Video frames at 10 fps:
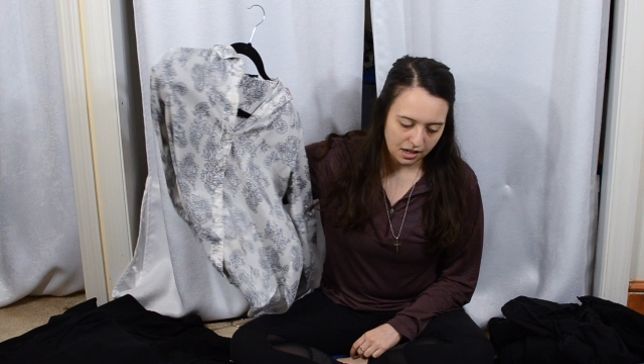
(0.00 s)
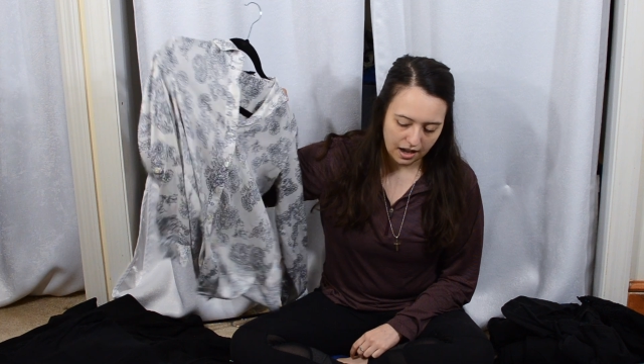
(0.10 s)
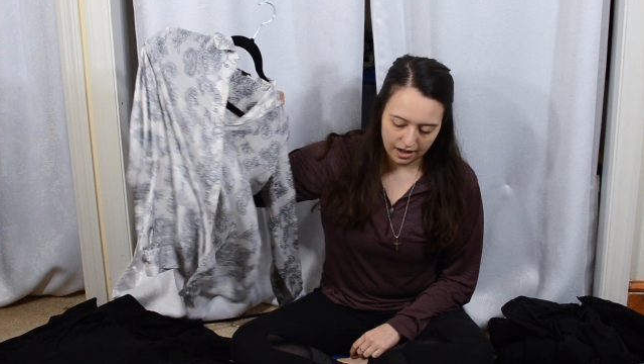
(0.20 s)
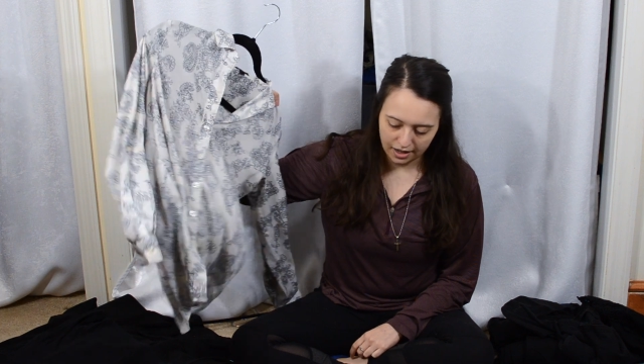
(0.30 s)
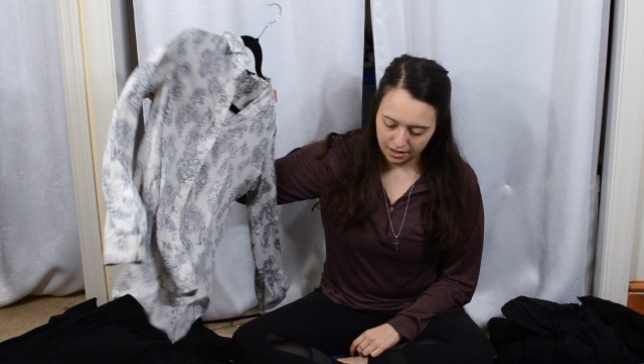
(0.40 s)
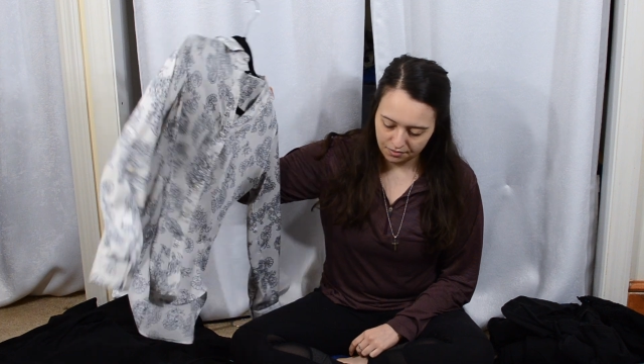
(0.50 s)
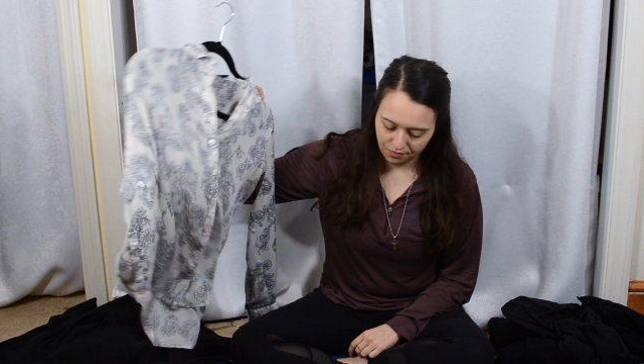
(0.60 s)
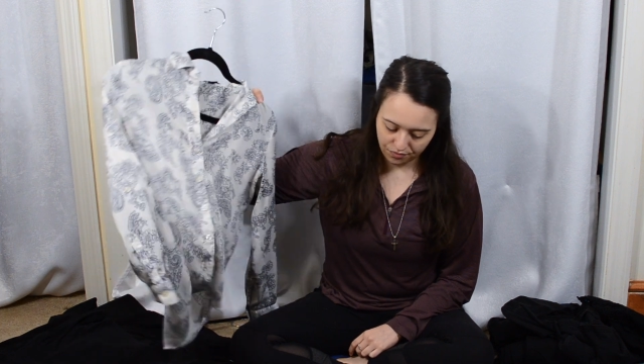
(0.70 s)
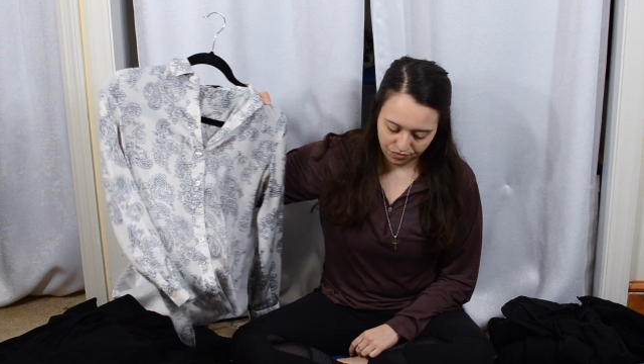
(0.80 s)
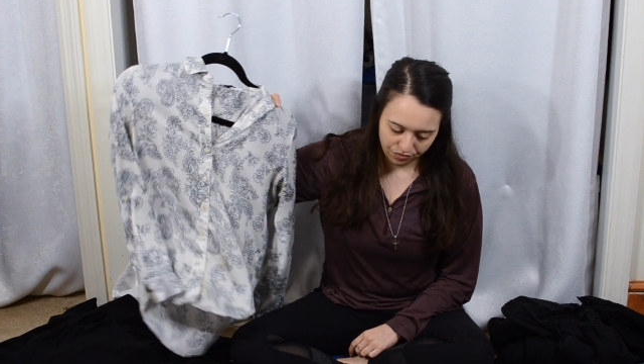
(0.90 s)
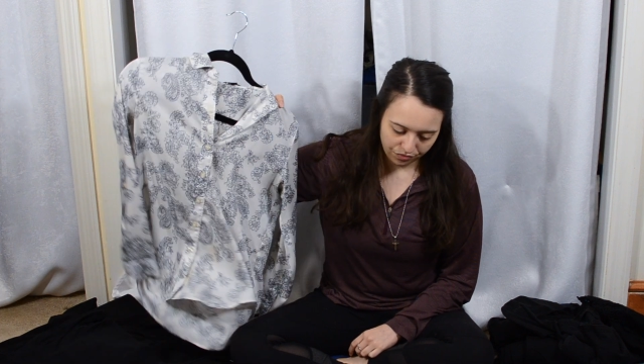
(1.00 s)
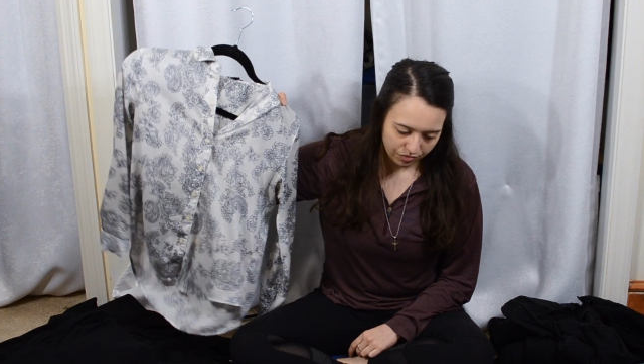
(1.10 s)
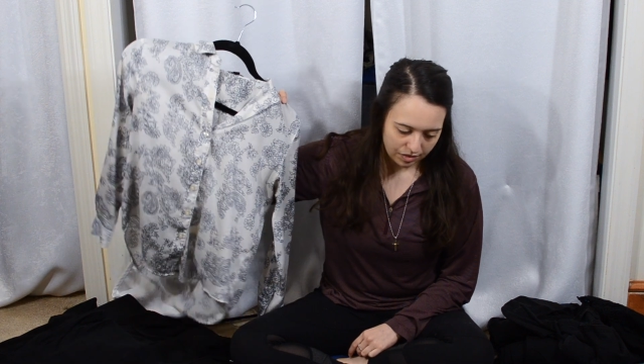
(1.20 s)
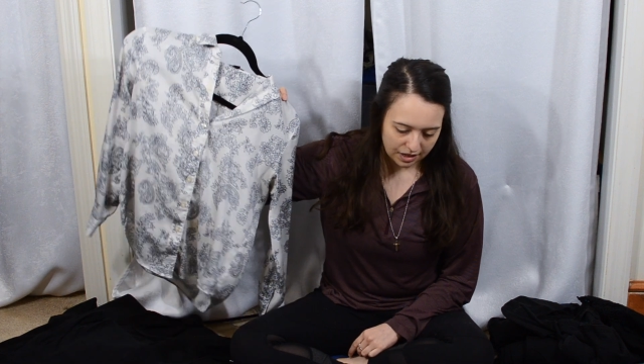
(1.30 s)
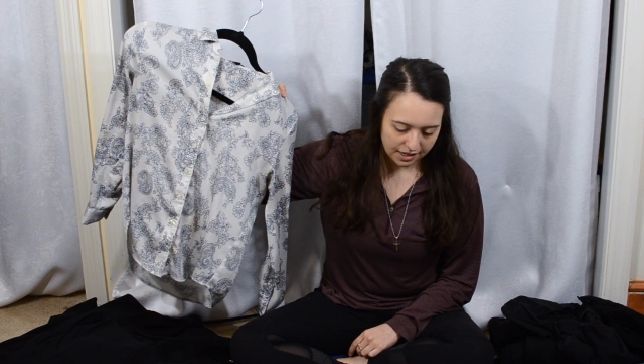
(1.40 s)
guy
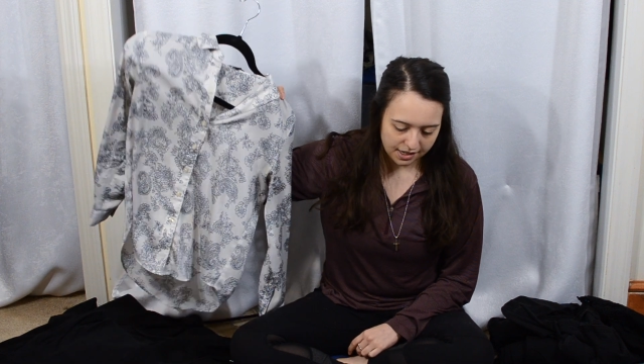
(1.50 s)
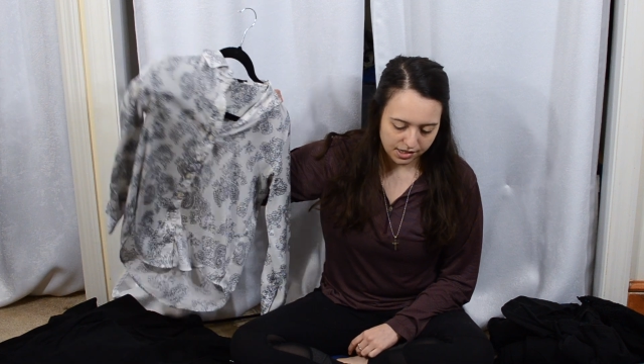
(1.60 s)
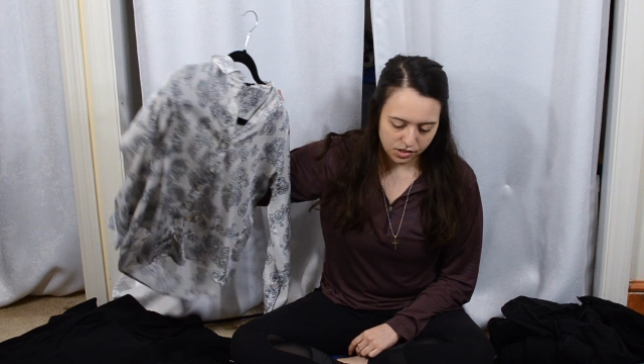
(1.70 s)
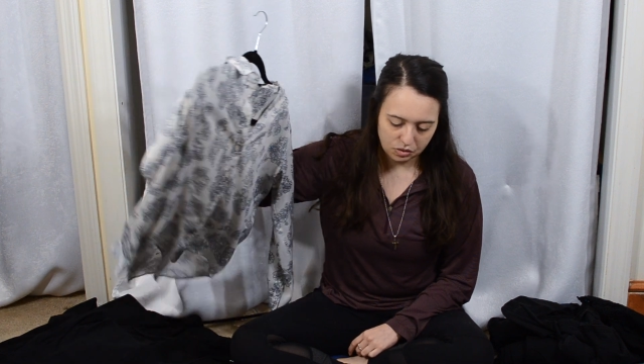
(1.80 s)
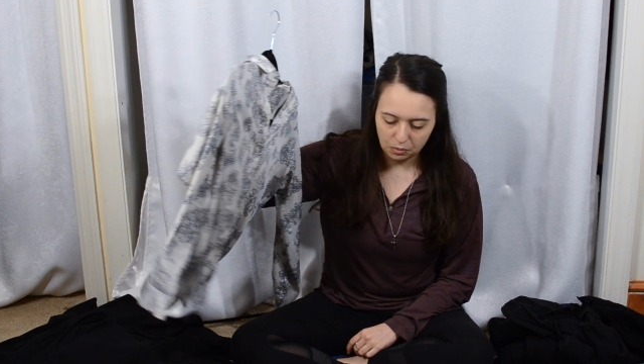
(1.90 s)
is,